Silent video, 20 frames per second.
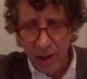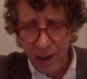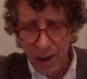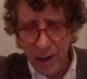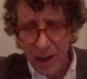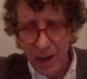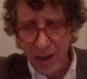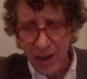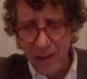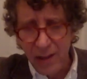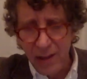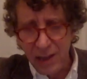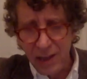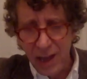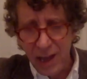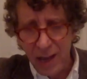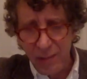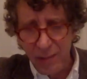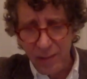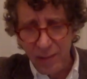And in that
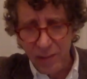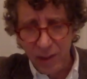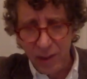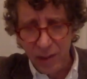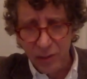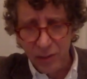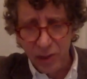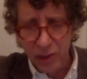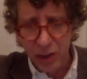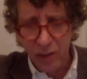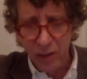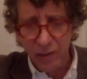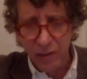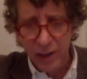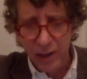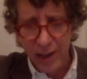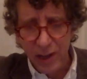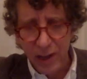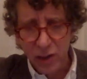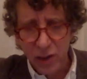time, I've become chair of the
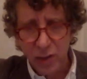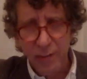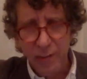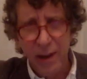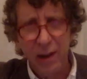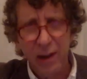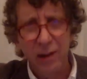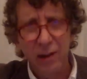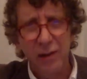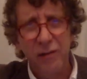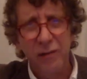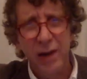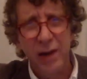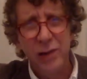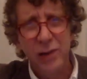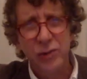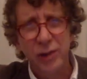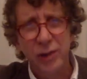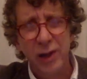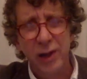National Medical
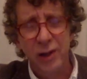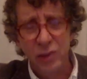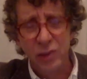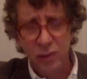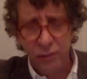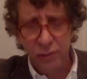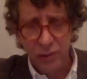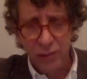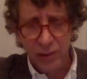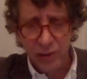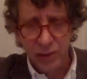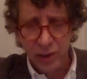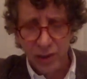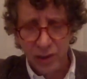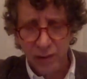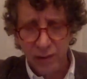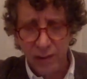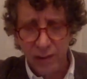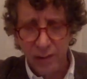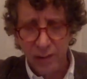Advisory Council for the
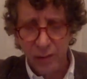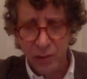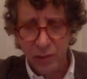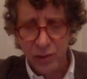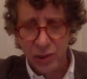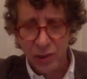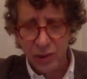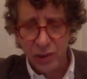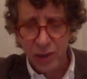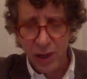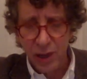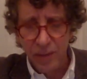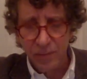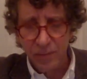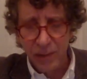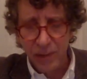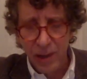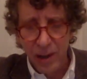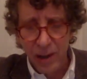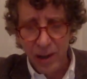Cystic Fibrosis,
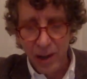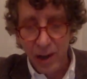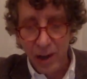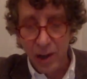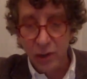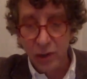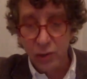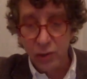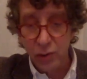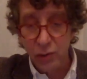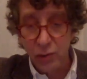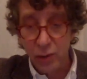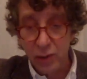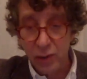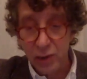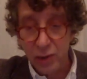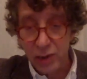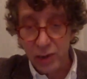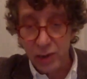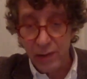and also a
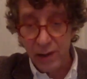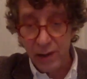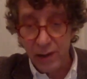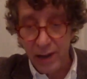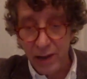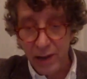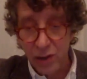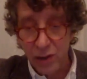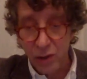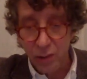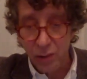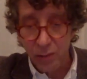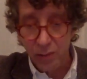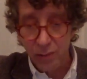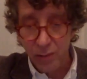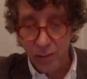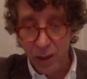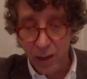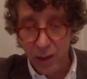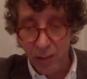trustee on the National
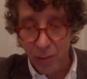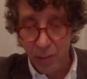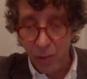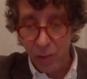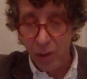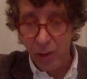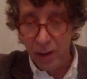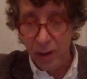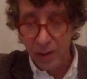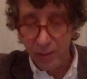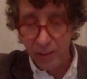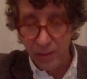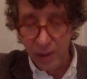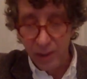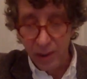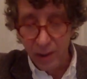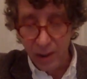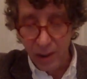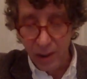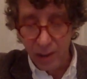Board
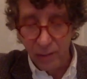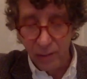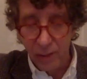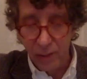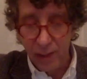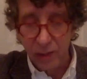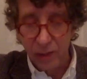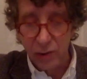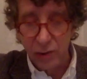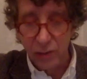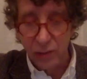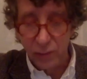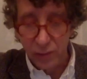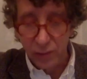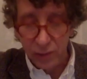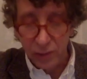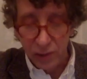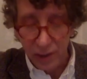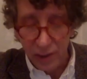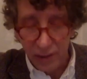of Directors for the
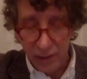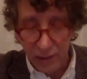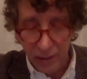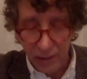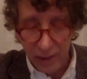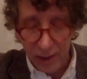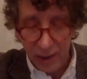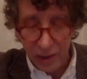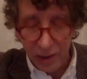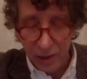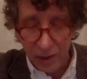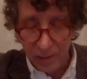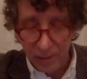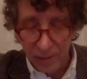CF Foundation.